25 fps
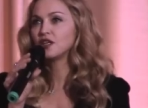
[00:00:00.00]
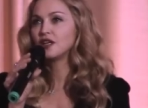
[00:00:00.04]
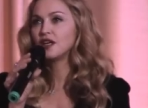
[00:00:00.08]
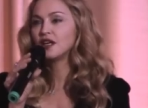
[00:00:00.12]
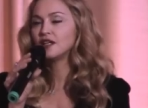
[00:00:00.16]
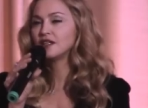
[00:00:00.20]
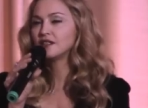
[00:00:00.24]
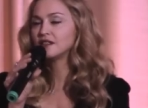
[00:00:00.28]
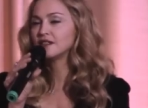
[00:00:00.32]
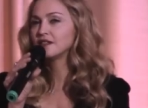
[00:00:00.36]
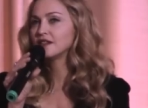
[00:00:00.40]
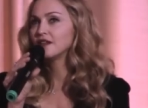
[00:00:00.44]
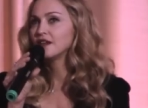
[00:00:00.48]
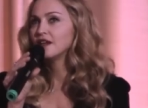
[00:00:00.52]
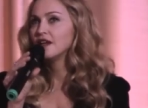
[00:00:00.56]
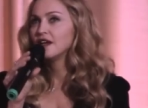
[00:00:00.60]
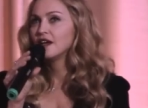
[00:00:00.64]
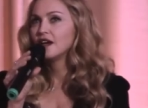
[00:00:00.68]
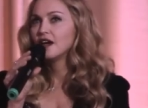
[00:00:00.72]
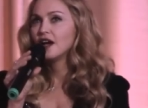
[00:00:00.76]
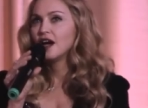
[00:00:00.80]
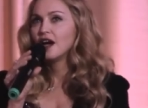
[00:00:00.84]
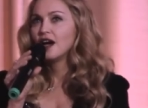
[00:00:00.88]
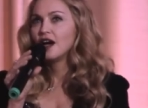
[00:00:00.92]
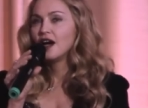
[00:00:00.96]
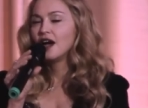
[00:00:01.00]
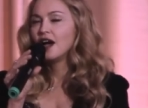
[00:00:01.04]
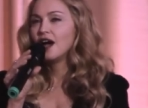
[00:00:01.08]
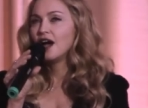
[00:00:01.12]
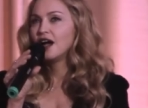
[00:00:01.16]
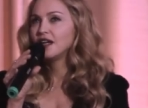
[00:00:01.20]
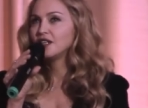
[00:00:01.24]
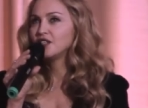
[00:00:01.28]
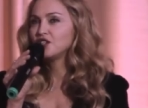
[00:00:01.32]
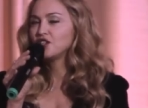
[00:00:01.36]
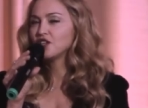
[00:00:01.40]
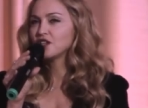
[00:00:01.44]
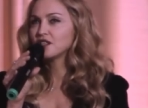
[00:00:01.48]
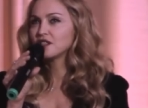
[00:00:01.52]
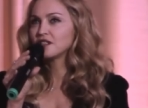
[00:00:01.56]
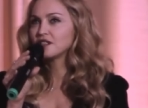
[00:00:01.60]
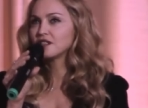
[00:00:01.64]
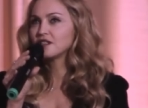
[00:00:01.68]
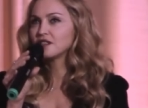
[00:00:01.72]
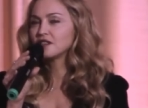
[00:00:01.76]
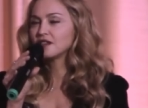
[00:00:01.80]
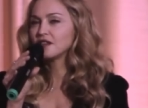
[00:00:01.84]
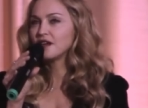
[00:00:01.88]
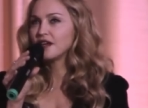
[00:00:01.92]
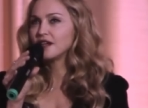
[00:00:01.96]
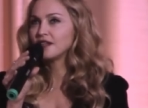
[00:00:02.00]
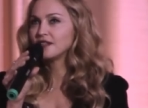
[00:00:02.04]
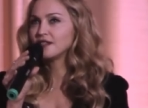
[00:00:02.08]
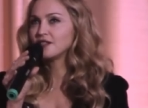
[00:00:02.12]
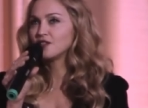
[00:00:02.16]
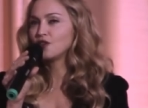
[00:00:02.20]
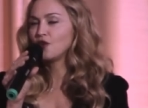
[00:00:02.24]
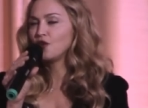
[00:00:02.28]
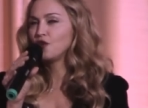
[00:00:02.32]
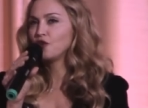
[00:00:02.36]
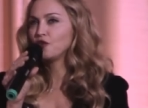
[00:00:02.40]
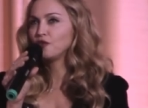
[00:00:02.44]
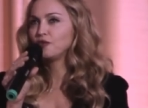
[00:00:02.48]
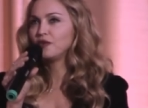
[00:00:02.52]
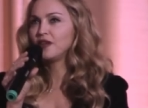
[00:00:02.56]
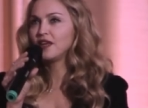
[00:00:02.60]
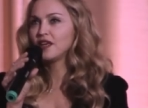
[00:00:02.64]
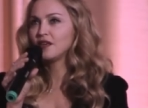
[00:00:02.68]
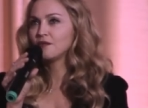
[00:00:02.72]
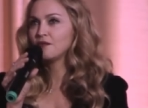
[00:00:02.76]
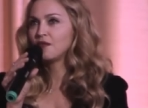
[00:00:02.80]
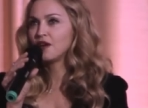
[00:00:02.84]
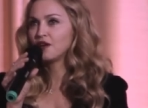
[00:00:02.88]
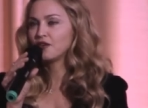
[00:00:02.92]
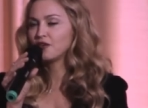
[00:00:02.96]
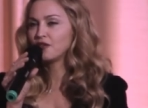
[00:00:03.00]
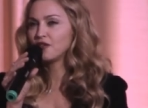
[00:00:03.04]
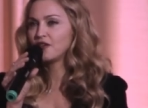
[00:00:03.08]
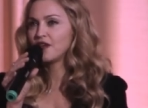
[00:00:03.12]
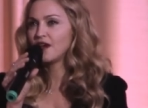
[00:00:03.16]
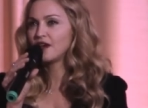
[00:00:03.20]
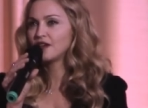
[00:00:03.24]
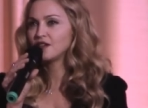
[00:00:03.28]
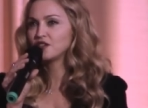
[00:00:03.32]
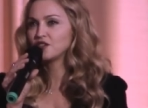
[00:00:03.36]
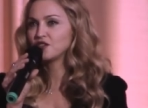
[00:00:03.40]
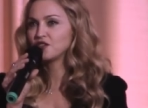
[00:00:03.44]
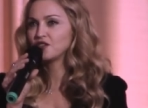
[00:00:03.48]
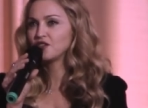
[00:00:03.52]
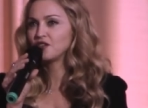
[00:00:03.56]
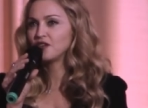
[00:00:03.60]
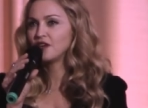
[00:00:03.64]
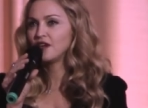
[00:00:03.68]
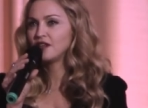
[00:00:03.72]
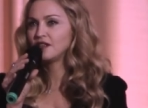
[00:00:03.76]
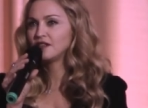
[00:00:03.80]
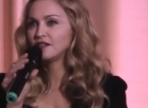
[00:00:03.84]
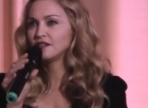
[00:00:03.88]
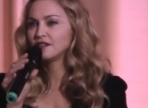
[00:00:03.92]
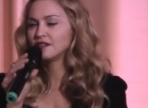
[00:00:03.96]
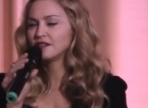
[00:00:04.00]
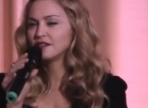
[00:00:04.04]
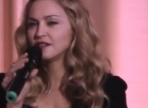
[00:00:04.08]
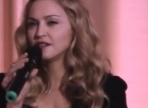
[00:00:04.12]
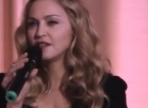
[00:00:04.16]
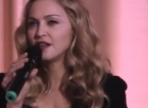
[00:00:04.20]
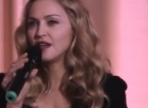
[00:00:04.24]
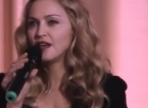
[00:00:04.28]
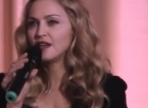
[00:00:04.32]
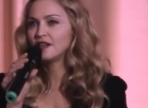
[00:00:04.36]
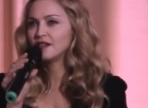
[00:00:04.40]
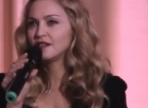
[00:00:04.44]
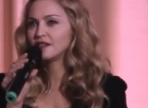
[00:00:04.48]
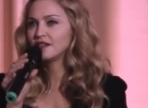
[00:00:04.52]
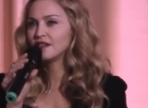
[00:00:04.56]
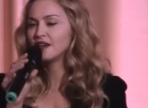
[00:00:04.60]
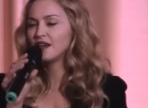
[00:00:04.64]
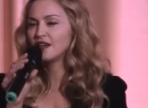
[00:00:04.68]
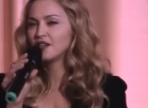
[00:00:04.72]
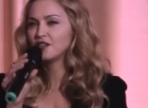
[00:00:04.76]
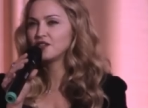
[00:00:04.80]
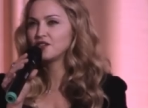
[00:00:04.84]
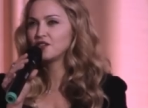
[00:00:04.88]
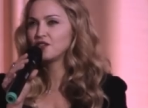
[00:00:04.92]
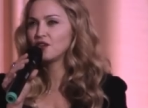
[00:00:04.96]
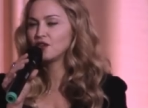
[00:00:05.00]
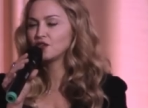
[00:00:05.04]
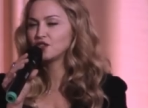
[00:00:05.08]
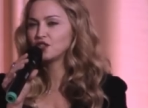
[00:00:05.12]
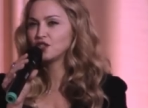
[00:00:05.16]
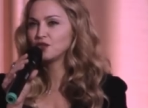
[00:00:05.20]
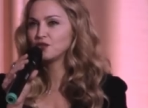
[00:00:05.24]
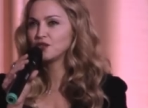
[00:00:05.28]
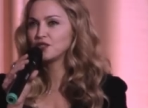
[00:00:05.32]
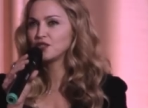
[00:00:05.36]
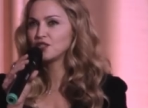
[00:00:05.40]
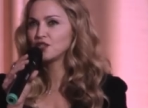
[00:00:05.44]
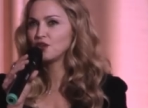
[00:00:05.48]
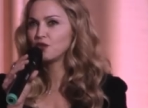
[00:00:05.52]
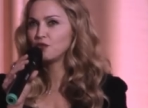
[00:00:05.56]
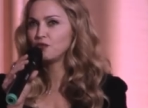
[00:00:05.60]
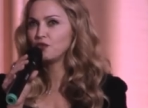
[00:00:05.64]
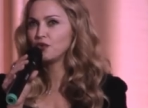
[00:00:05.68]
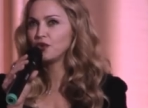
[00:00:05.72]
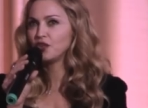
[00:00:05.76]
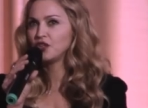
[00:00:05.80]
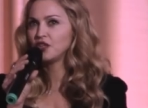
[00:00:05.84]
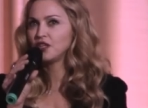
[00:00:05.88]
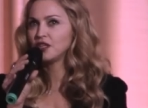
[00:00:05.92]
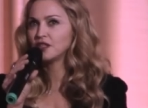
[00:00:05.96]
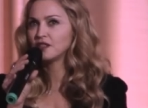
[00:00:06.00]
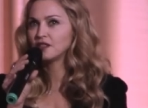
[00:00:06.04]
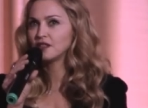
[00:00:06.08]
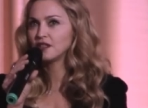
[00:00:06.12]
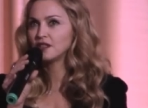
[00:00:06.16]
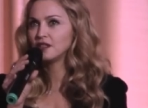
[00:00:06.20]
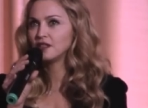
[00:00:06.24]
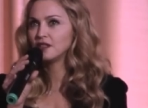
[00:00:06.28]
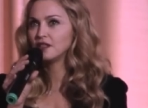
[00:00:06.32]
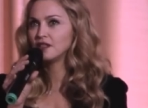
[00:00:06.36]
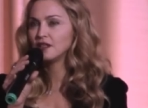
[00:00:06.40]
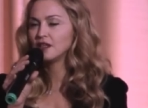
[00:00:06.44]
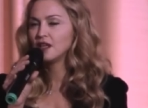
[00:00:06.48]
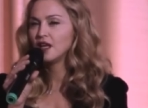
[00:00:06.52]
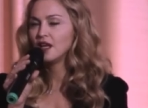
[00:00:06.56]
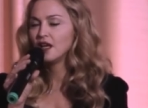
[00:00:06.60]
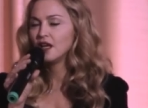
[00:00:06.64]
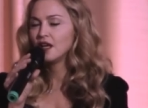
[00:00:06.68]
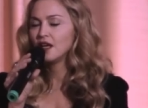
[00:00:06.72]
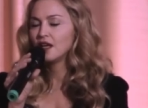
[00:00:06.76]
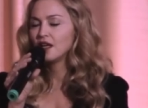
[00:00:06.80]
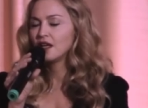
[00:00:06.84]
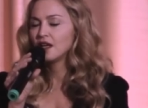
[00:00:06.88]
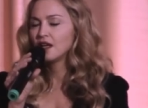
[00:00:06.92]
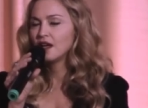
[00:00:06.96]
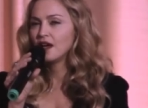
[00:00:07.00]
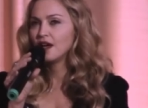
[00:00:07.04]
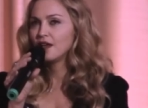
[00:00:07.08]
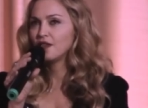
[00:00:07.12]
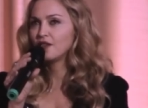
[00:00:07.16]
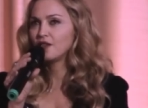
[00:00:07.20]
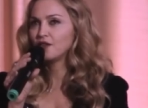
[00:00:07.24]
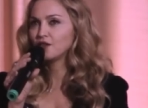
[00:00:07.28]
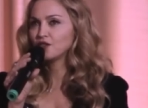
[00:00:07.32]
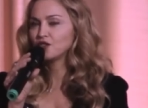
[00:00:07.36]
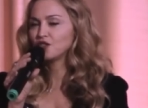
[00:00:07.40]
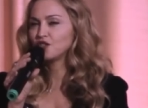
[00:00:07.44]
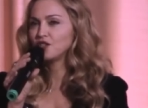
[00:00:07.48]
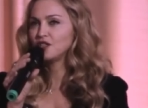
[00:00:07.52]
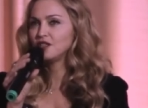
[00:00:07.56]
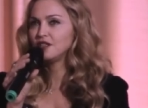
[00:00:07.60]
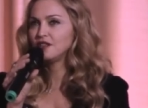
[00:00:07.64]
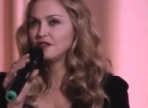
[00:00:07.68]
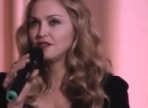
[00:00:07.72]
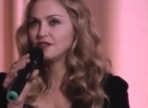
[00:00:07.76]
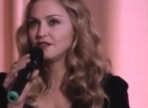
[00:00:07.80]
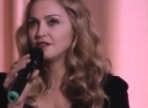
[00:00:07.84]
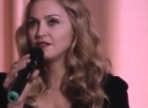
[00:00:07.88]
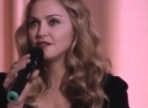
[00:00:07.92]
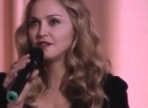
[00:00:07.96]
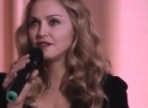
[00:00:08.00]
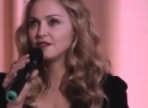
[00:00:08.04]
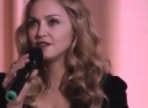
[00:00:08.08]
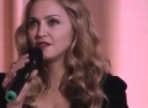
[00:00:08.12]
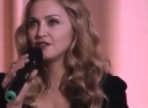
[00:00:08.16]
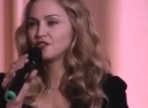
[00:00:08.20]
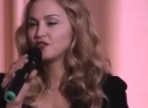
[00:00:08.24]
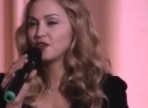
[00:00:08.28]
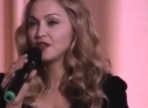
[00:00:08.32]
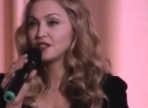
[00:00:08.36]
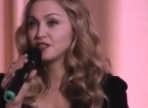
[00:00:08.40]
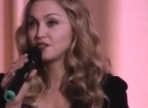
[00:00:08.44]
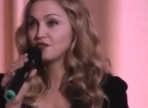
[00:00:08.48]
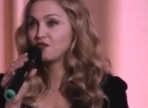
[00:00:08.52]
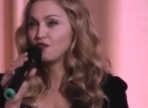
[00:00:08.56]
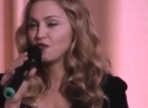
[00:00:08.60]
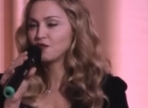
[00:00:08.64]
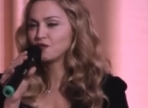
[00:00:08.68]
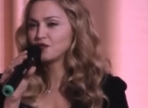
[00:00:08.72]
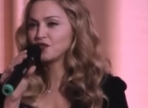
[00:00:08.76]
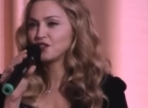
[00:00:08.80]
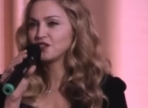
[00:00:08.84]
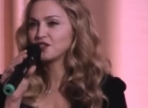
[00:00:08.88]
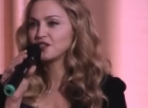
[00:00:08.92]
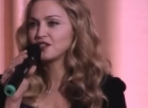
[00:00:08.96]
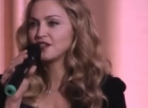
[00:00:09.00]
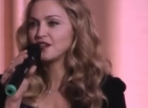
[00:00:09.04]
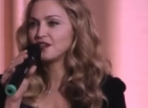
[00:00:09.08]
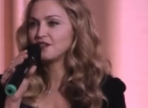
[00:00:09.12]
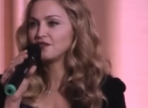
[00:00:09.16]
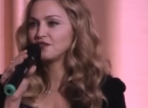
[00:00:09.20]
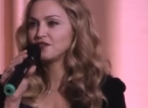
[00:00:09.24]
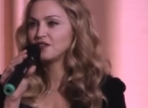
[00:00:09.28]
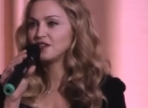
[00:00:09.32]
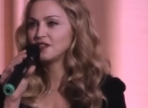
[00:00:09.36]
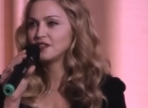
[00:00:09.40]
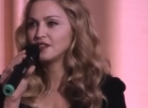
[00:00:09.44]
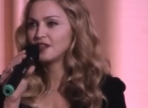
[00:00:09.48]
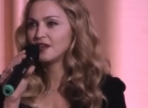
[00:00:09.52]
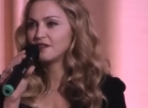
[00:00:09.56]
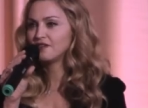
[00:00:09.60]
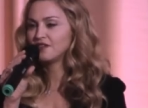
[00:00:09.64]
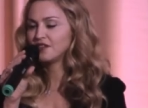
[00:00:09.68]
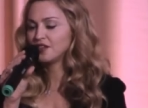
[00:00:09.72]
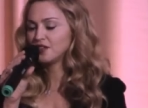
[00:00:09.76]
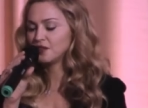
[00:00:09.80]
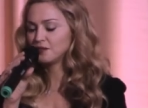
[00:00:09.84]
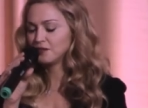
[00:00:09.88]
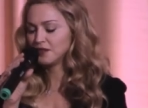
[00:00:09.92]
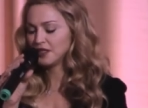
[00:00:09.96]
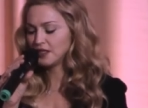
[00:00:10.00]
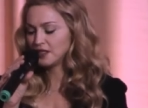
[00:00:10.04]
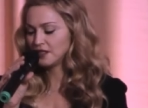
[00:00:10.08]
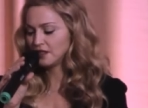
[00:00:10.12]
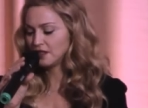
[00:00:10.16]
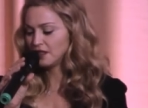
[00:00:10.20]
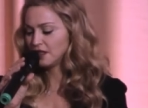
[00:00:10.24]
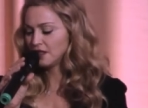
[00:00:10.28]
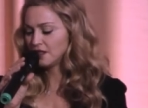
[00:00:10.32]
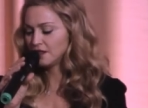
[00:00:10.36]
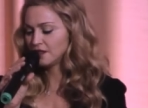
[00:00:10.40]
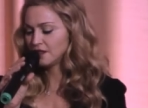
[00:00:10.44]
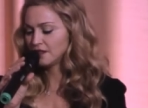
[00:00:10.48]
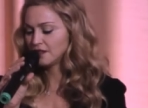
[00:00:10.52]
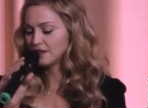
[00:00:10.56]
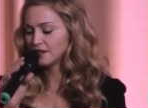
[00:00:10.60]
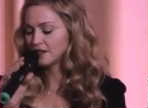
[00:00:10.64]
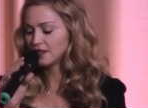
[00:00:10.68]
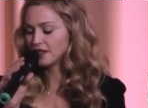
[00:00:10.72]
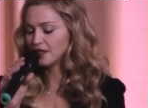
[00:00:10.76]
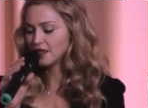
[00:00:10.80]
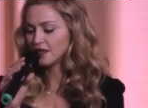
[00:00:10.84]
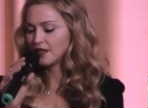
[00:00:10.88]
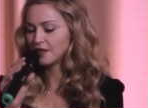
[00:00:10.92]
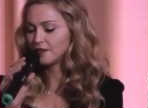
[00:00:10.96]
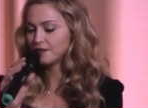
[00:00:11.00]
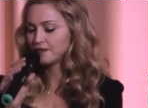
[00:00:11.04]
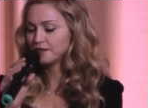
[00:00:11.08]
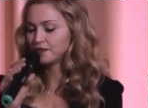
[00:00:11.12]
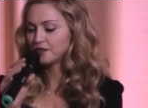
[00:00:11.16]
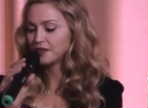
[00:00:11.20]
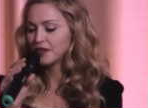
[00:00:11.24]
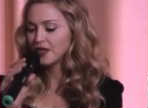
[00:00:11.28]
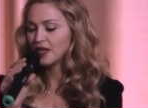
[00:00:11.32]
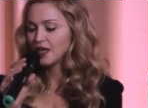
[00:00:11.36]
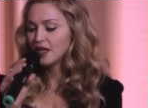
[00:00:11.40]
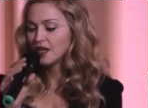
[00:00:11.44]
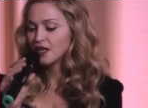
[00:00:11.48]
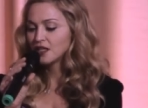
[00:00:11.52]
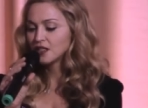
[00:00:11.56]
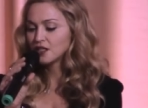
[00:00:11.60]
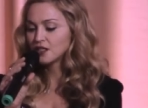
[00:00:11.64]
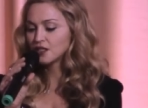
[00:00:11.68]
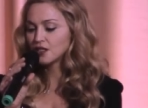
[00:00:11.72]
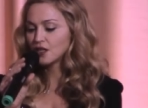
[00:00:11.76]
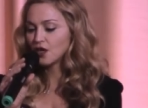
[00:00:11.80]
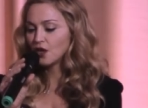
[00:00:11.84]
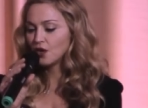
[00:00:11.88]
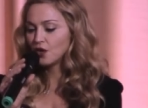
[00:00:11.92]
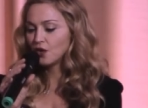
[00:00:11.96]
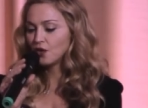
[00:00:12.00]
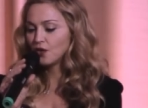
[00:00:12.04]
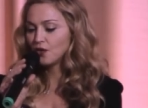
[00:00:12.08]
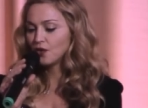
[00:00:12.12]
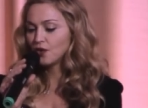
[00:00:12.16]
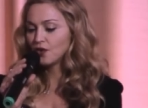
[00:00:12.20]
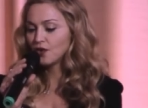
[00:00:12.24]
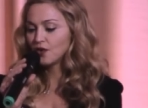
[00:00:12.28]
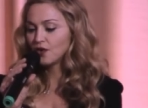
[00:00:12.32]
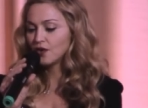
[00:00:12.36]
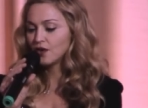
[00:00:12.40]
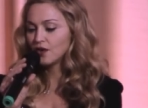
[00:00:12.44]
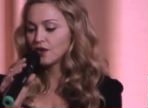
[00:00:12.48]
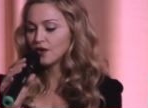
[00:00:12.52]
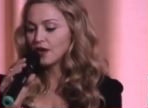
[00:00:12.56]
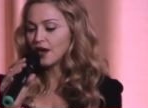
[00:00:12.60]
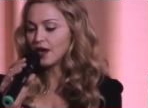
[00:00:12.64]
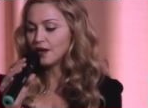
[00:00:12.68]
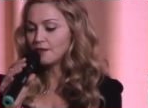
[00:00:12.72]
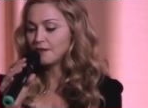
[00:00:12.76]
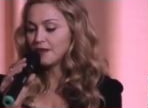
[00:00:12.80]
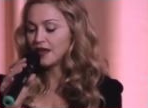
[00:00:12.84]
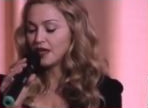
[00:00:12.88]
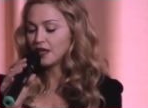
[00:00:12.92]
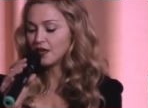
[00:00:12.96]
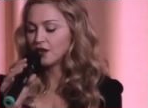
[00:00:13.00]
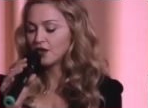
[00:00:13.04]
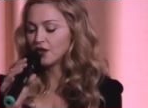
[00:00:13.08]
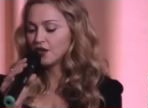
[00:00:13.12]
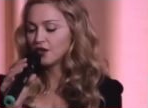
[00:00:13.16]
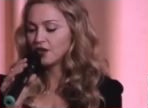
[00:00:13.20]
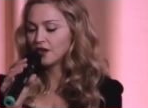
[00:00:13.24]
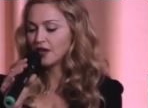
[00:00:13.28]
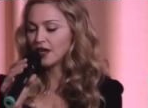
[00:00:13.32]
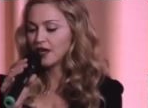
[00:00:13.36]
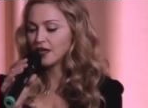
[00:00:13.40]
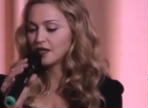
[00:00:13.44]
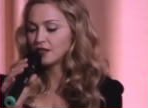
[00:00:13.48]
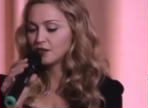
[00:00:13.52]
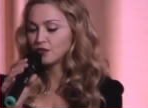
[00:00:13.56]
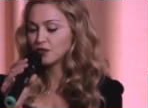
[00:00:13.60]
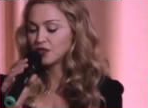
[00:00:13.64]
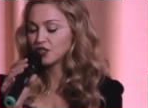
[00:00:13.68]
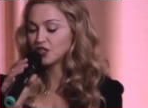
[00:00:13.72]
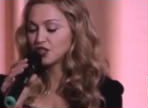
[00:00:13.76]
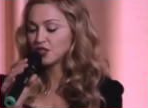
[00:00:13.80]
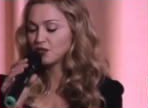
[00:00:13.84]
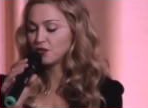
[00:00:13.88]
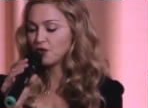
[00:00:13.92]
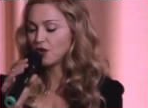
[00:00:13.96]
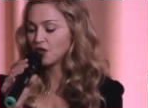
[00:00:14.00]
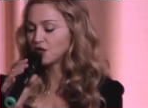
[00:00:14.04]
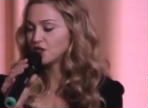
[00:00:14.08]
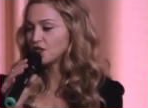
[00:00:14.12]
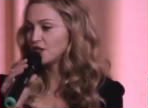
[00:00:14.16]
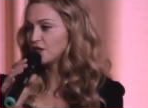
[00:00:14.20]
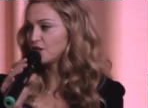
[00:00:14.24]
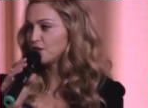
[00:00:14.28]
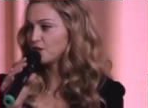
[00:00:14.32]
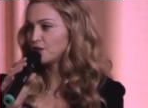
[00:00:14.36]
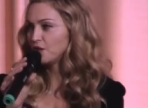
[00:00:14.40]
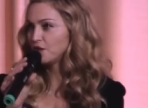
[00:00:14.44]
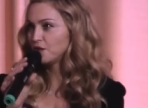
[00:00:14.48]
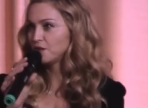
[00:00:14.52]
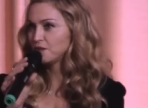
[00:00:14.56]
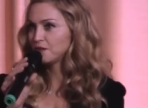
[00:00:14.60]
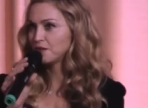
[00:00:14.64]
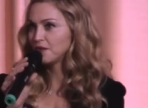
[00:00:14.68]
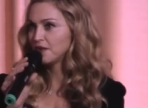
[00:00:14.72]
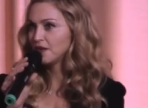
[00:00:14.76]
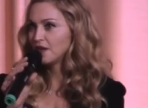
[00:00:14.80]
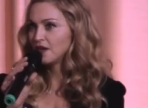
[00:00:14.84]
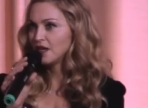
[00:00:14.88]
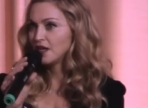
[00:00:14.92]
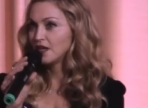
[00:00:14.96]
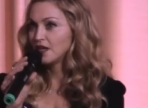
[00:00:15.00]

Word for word: And I just, I saw her playing Margaret Thatcher and, and I thought she was so brilliant and I thought she transformed herself in that film and, and um, so I met her and when she walked in the room,